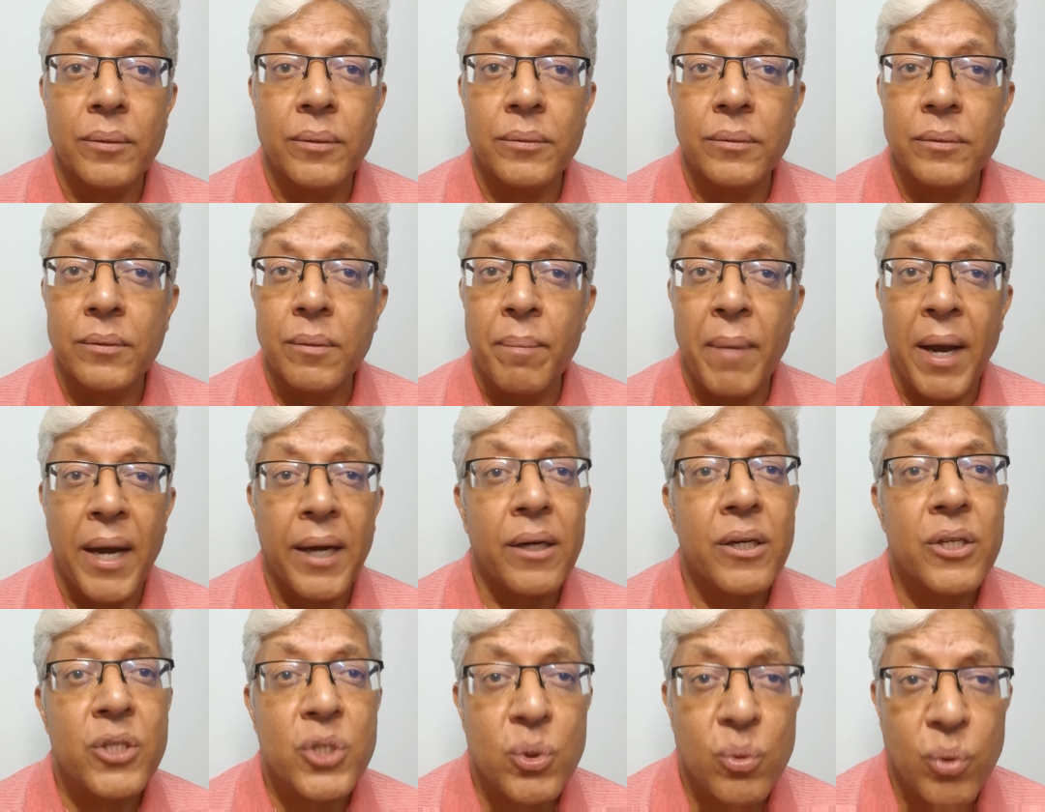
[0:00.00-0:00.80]

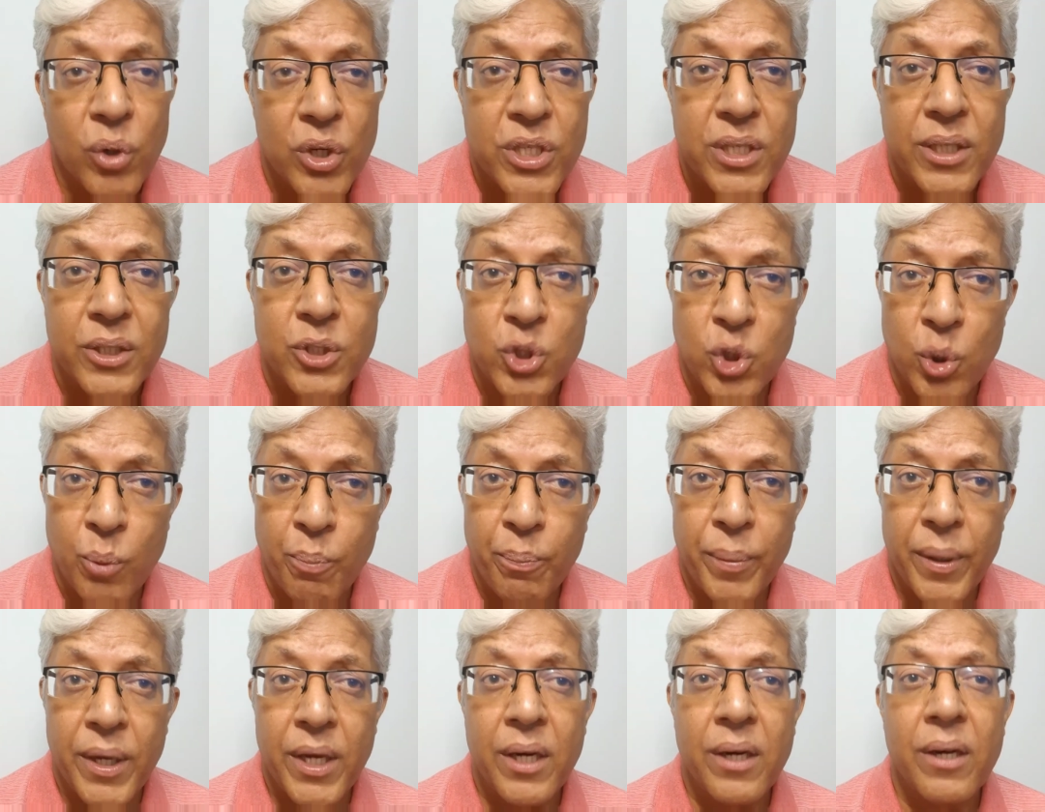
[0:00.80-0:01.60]
Magnus was
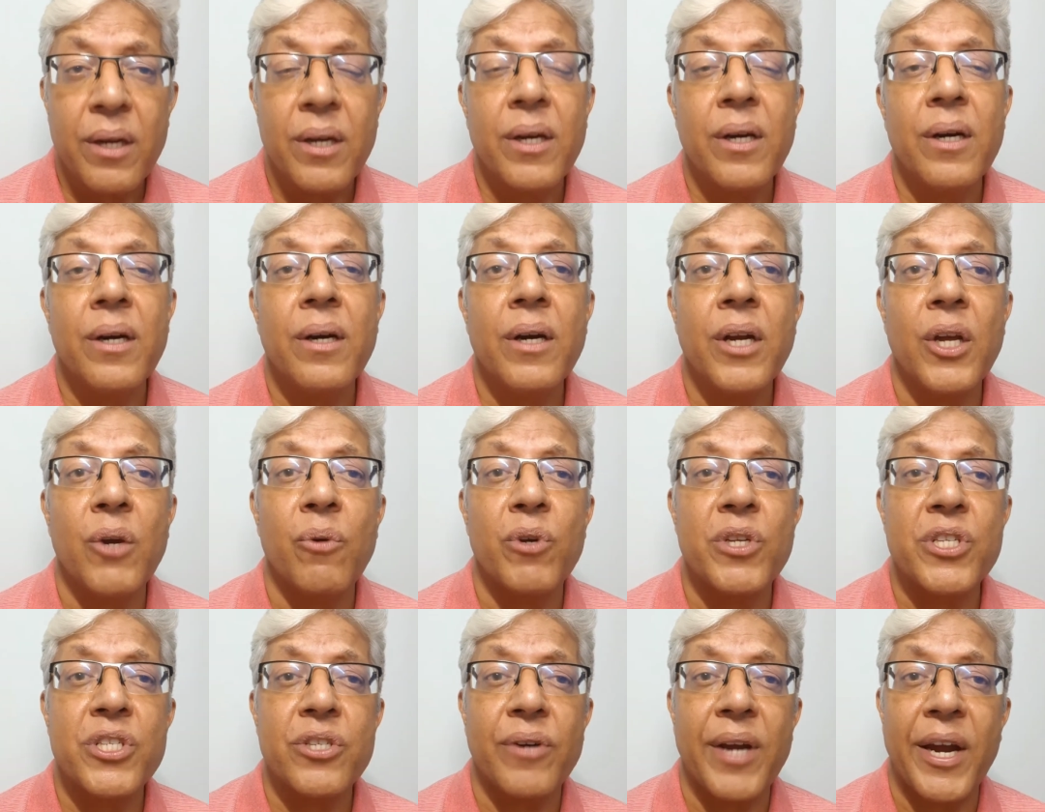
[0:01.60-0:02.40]
superior. He
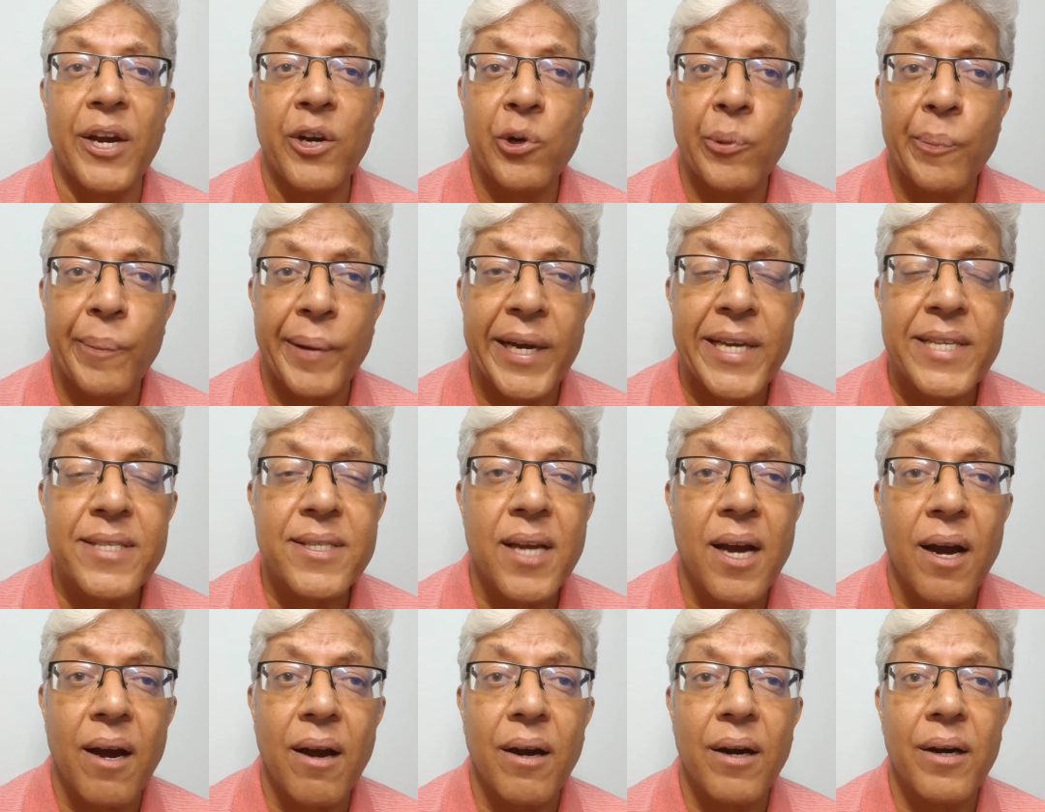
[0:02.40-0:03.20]
was trying to press
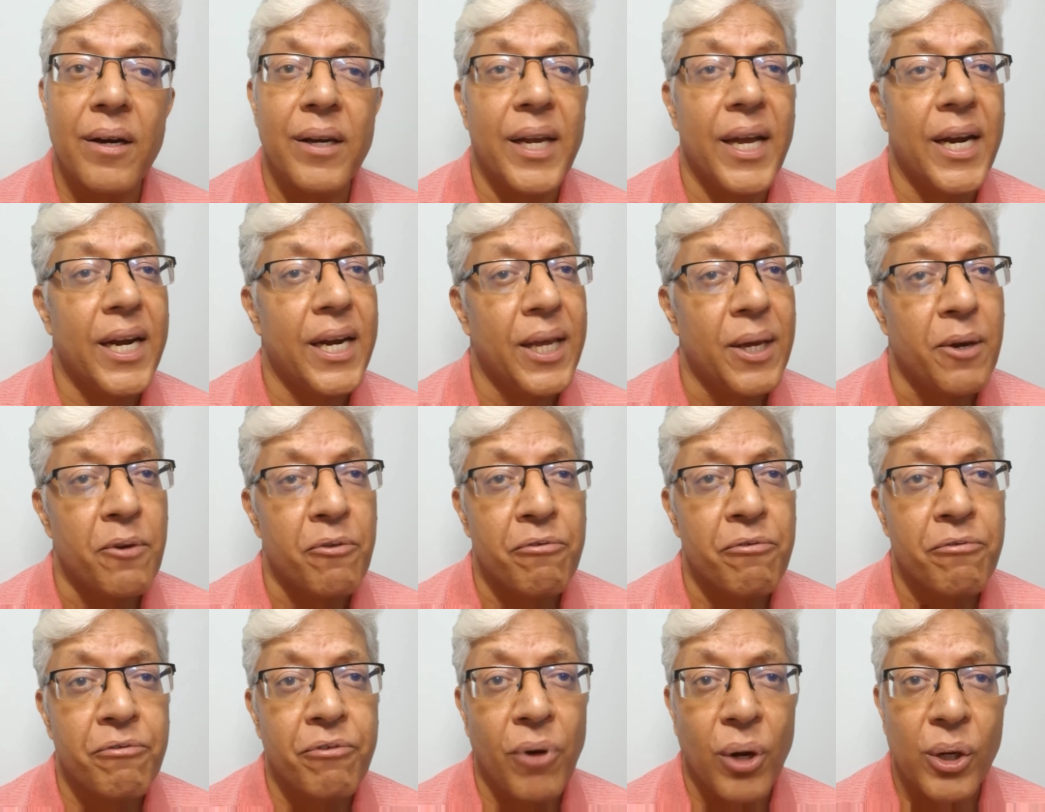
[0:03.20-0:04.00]
hard, then he
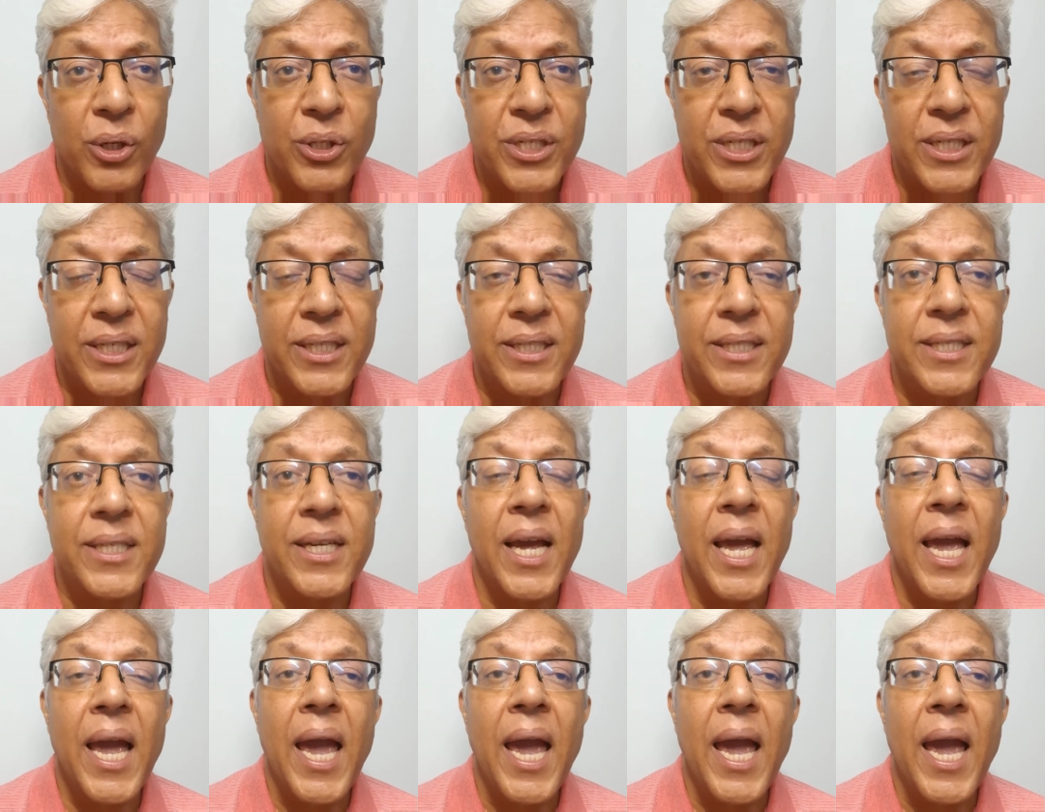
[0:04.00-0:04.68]
faltered.